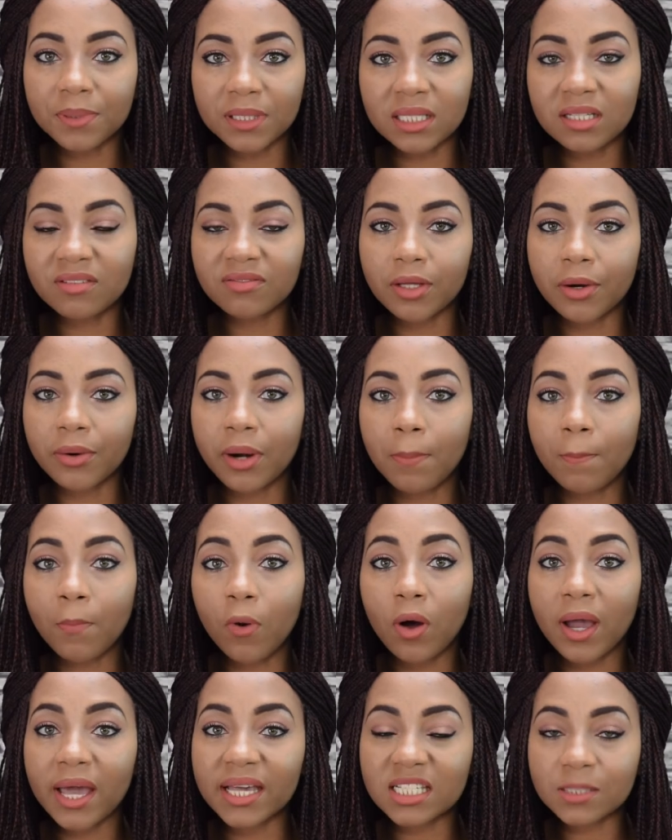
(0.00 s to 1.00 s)
believe there are
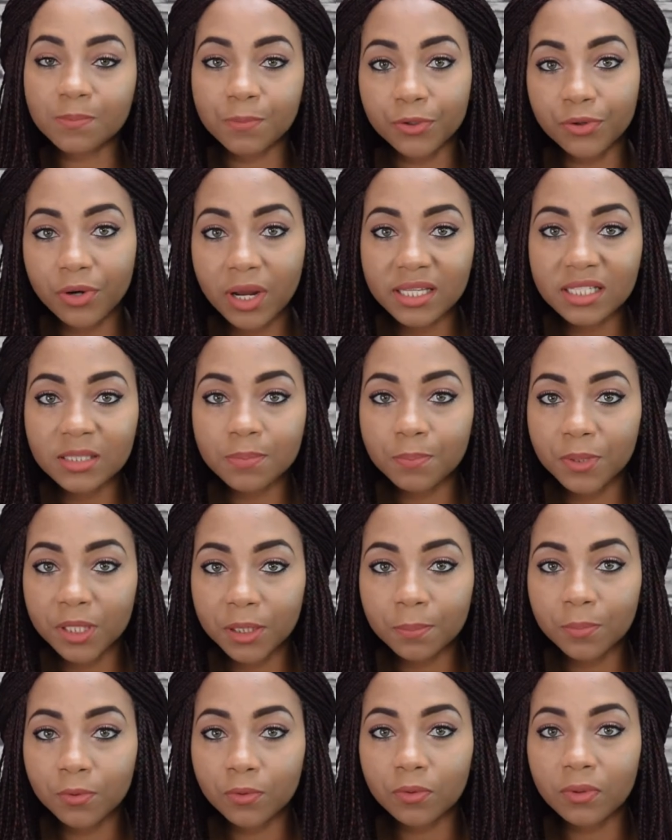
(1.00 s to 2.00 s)
more experienced
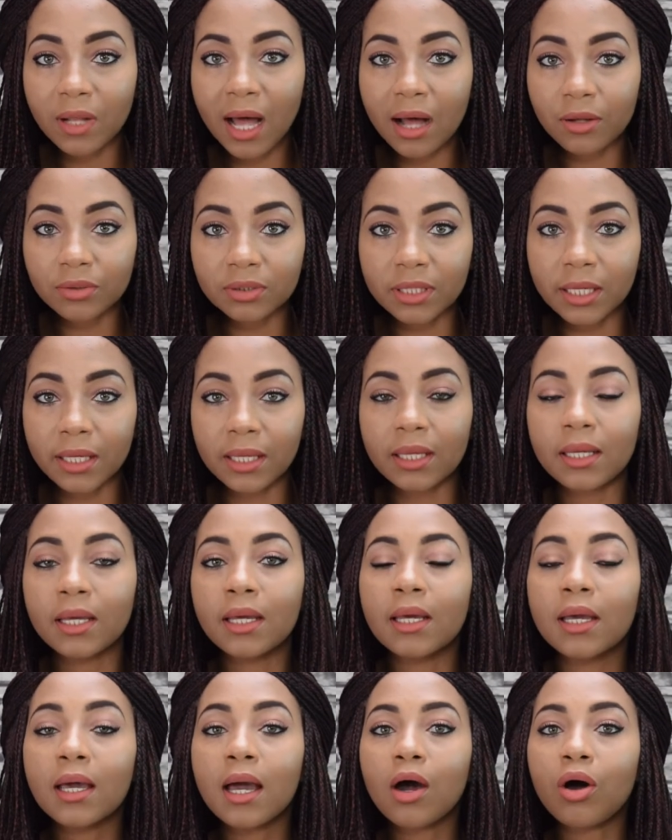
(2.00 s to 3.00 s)
people out there,
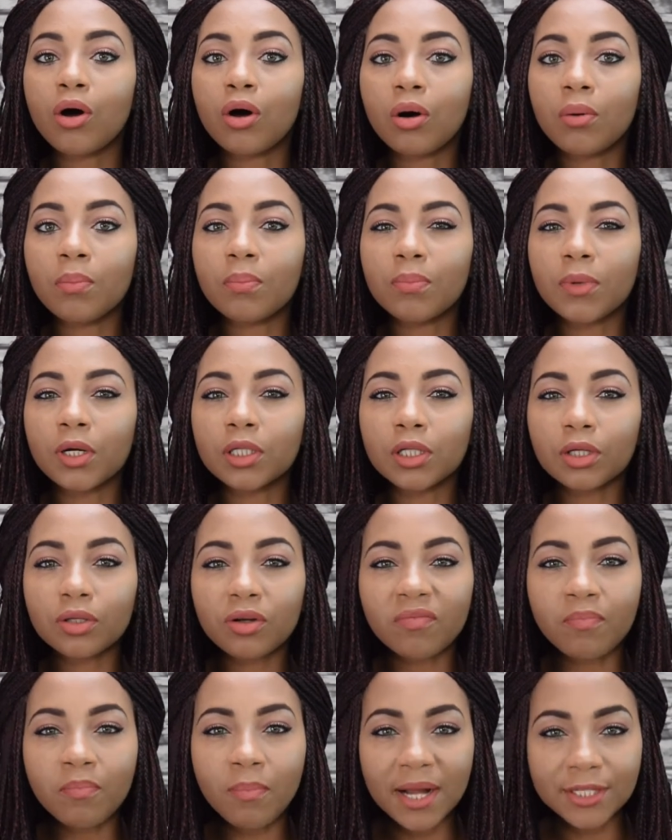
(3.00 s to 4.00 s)
a
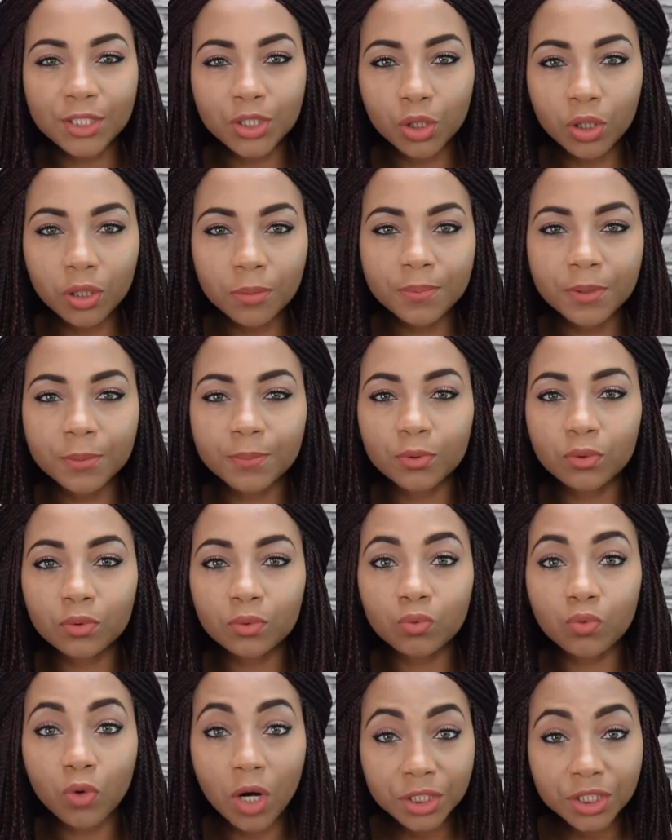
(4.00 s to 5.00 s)
lot of mature people
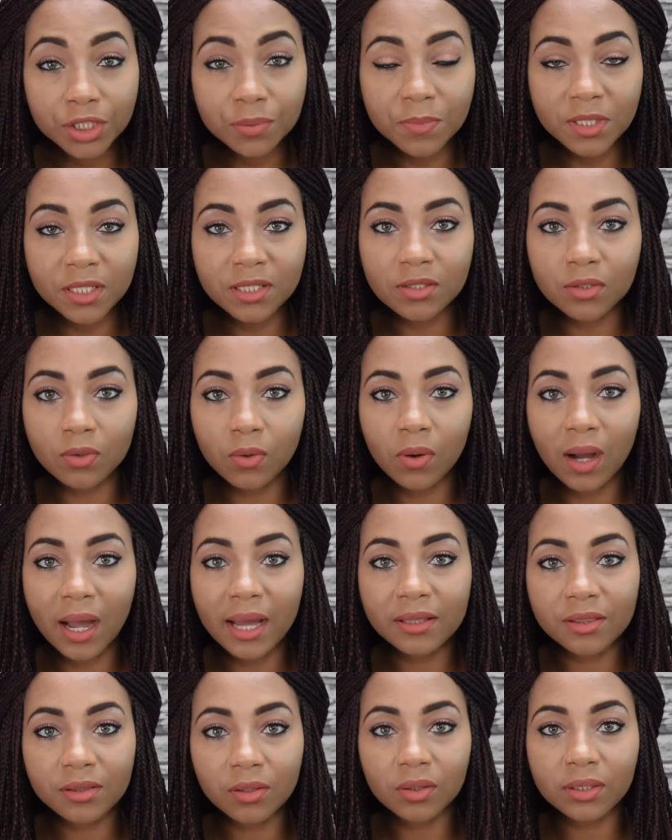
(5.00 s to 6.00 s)
watch me, so
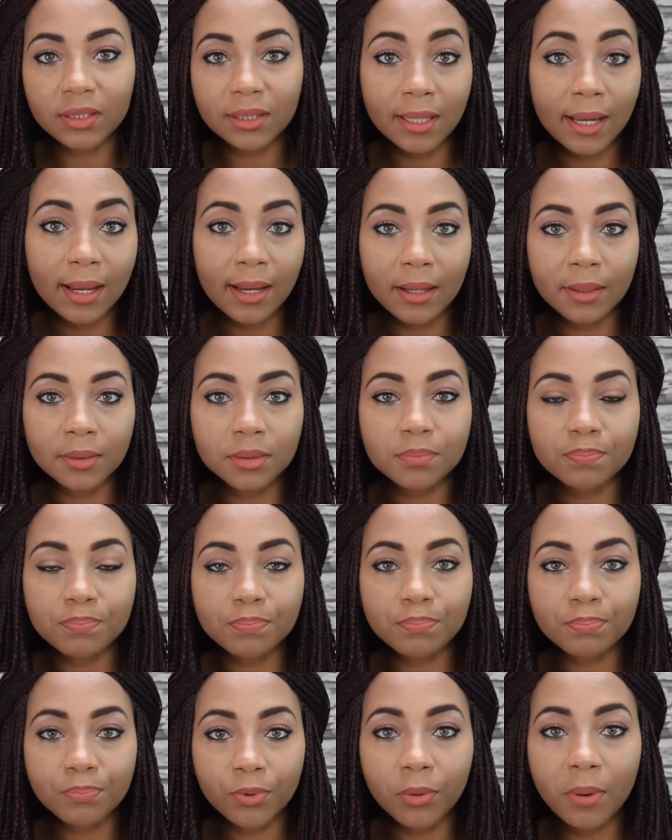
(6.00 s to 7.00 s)
I thought, yeah,
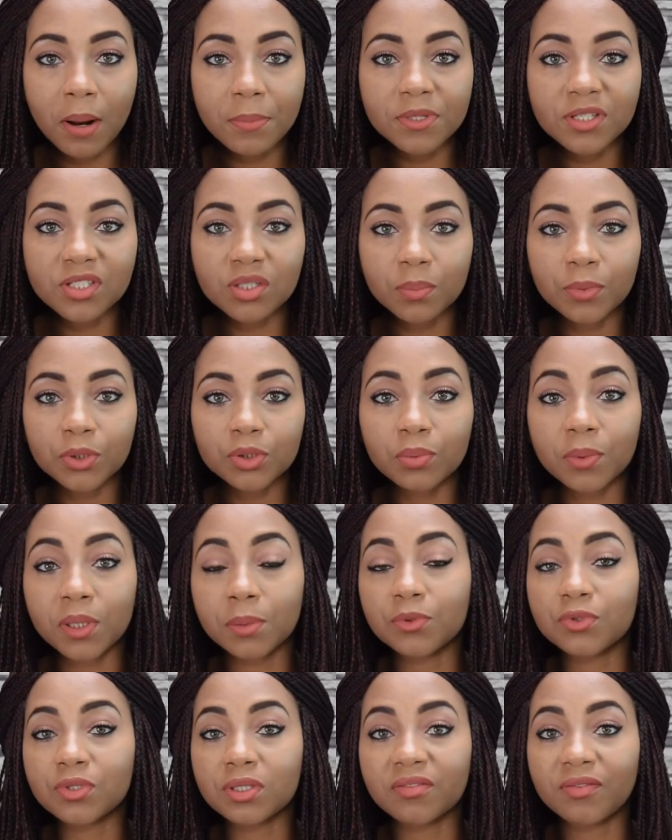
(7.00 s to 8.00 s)
probably someone will be
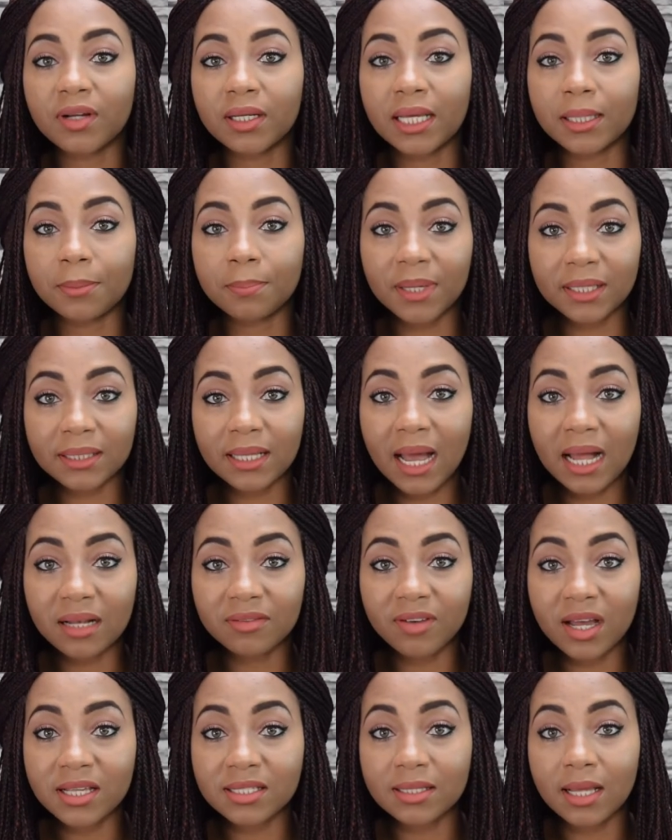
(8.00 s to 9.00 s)
able to give her like better
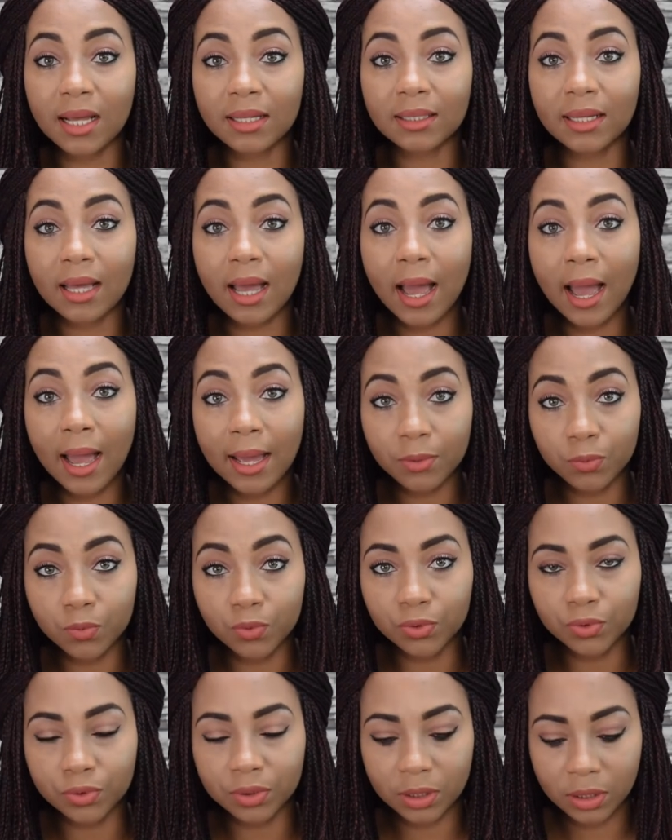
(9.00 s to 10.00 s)
advice than I
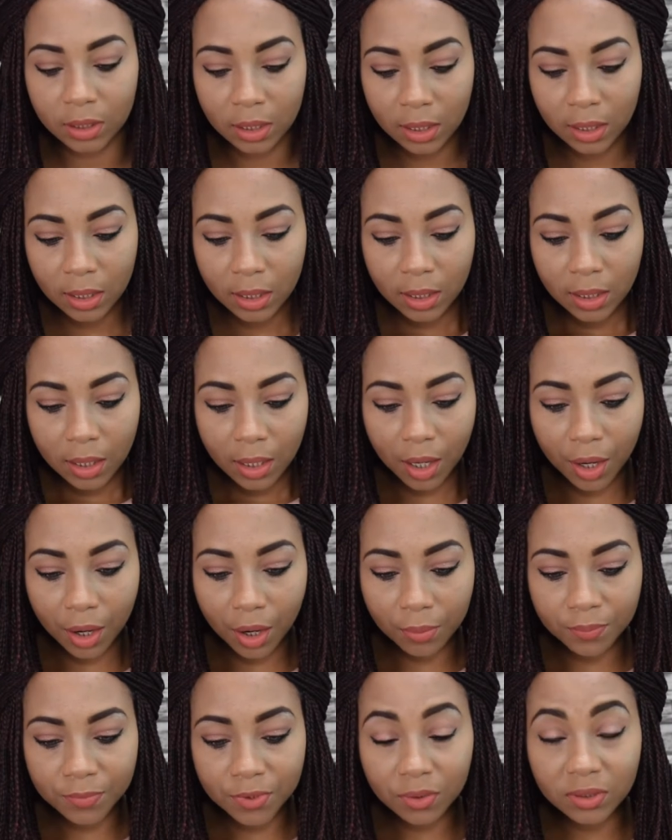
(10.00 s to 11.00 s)

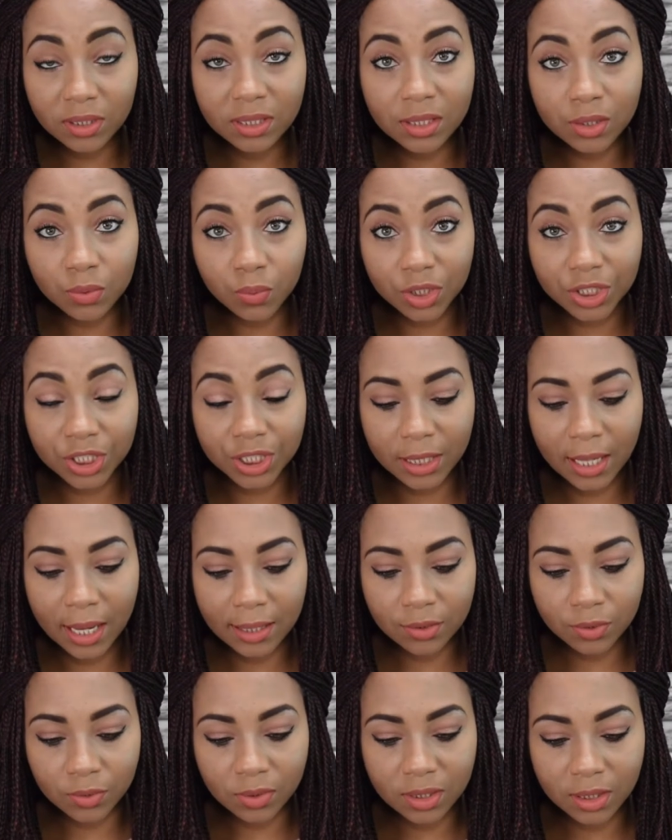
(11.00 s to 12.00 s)
would. So this is what she
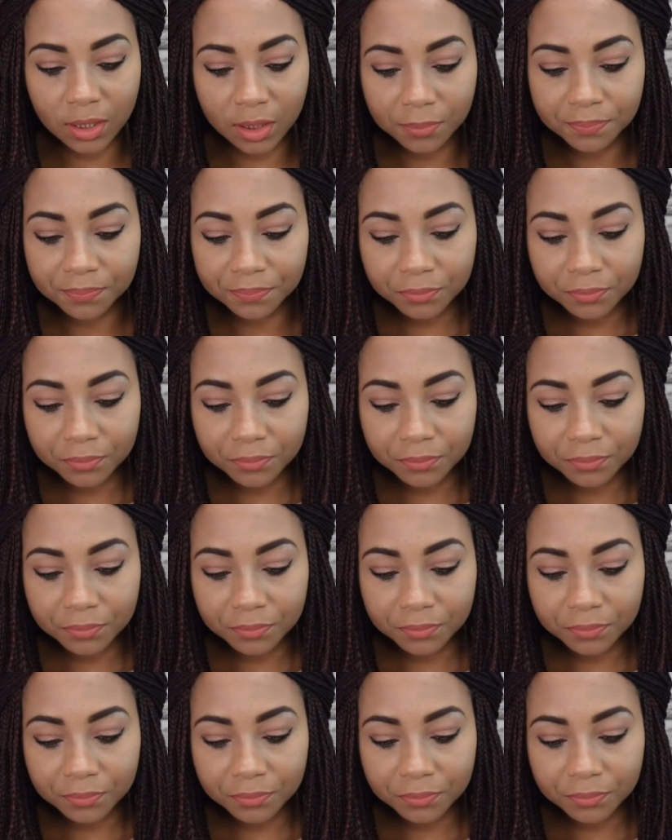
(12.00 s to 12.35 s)
had to say.